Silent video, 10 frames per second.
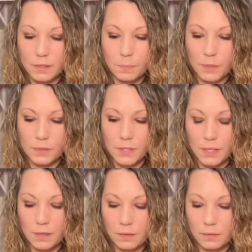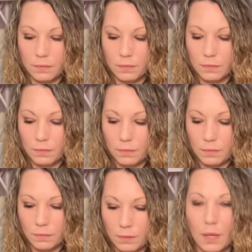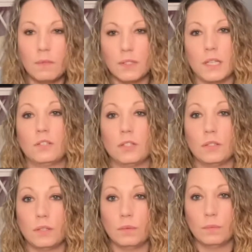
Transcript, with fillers: person gave attention to